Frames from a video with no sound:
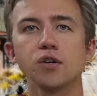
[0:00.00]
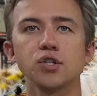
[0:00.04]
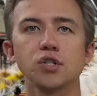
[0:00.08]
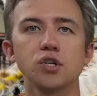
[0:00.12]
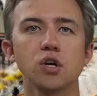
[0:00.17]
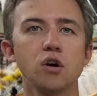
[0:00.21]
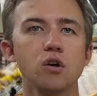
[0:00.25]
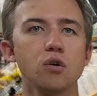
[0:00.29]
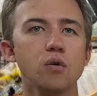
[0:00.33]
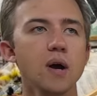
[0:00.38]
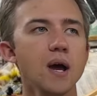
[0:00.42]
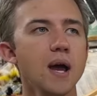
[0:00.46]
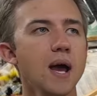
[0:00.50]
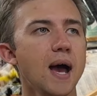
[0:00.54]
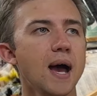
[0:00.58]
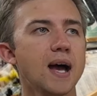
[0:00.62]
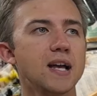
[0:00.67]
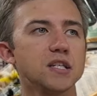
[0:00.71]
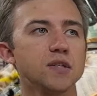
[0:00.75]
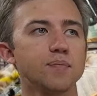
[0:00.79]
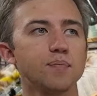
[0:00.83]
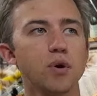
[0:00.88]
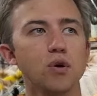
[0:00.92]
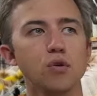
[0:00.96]
So
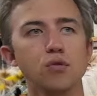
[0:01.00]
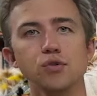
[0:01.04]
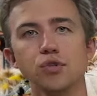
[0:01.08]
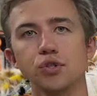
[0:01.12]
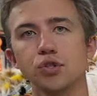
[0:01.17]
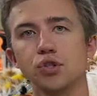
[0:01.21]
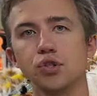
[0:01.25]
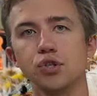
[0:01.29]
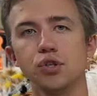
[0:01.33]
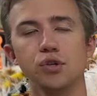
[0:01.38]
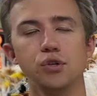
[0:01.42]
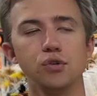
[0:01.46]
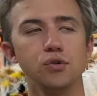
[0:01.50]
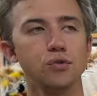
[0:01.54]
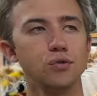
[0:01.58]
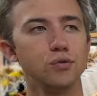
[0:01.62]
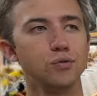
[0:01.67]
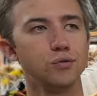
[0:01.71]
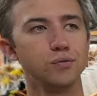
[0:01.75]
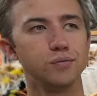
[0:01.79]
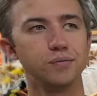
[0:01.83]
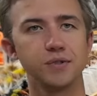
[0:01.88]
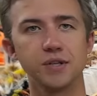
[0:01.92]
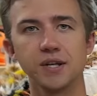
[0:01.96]
as opposed
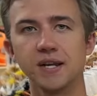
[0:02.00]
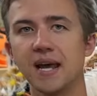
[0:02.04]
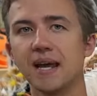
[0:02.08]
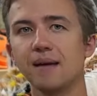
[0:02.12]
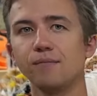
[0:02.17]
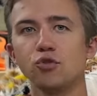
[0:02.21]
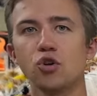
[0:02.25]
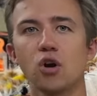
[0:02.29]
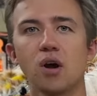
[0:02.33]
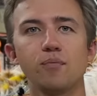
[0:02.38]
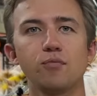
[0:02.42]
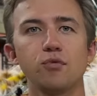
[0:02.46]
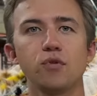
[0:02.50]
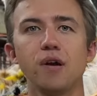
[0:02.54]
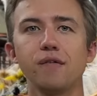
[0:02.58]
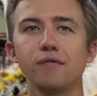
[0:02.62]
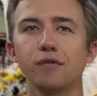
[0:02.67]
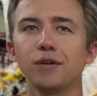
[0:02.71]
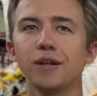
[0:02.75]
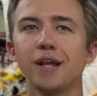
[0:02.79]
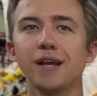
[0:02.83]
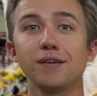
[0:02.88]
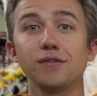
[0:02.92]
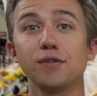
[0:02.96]
to, to name drop
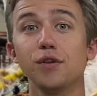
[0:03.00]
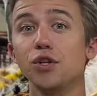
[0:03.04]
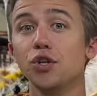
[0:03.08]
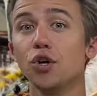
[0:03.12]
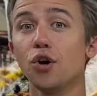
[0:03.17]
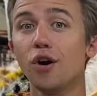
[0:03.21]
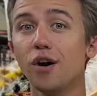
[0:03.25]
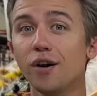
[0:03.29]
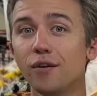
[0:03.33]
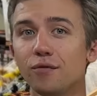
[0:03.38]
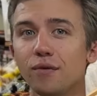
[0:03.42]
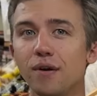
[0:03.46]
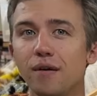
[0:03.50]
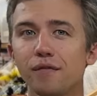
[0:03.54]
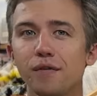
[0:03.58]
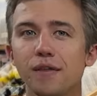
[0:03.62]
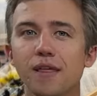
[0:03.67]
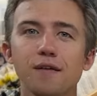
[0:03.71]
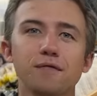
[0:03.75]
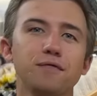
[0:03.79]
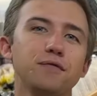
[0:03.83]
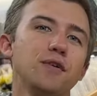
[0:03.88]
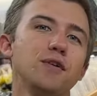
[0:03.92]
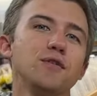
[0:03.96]
river like the Don River
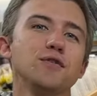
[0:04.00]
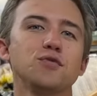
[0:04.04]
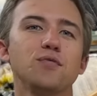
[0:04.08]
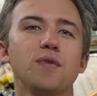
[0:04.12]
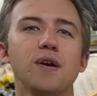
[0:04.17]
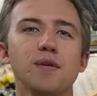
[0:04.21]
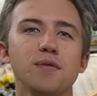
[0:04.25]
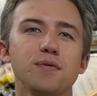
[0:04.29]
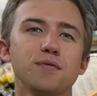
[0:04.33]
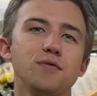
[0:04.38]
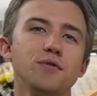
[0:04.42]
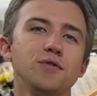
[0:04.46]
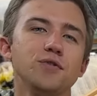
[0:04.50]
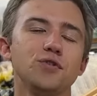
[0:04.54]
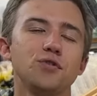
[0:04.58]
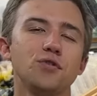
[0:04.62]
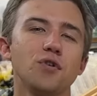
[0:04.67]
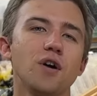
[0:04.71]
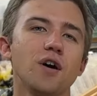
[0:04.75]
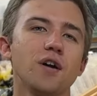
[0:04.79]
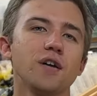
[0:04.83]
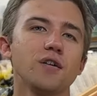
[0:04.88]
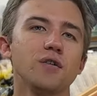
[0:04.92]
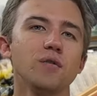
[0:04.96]
that flows right through
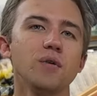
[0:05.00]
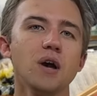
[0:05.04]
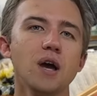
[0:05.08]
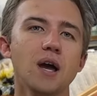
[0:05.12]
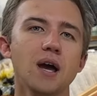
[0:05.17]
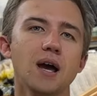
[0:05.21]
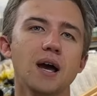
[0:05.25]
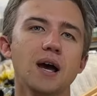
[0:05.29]
Toronto,